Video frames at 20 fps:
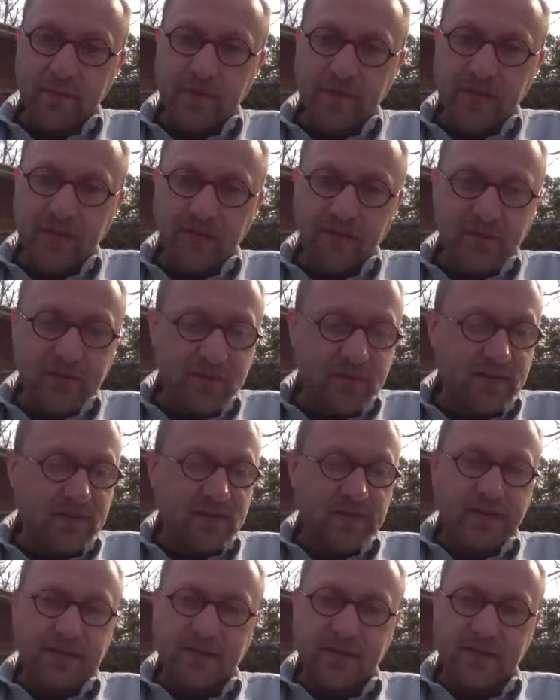behavior,
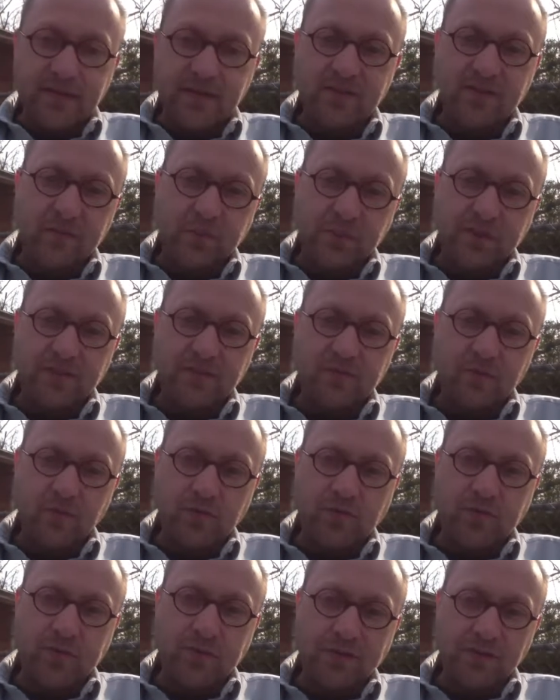here's the
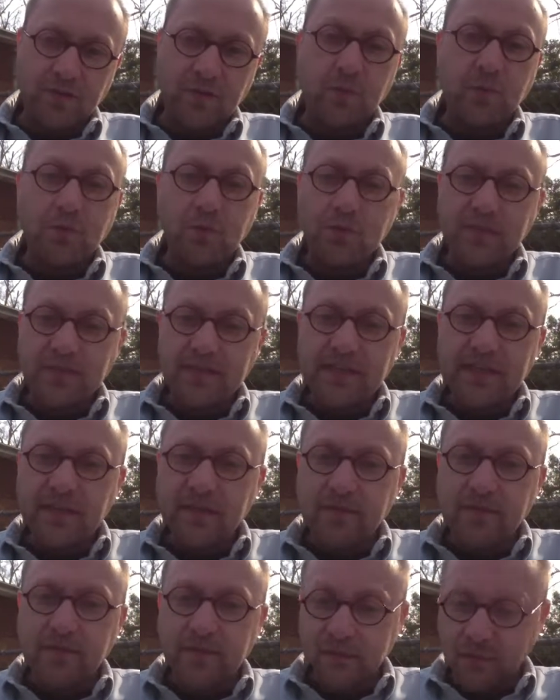reinforcement you will
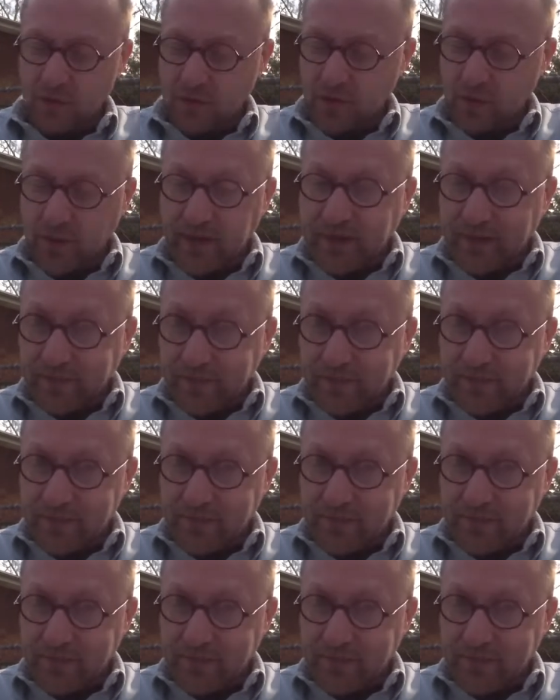receive for doing it.